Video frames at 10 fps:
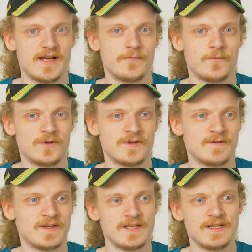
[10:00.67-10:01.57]
I
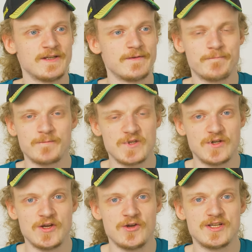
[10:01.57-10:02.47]
wouldn't, you know,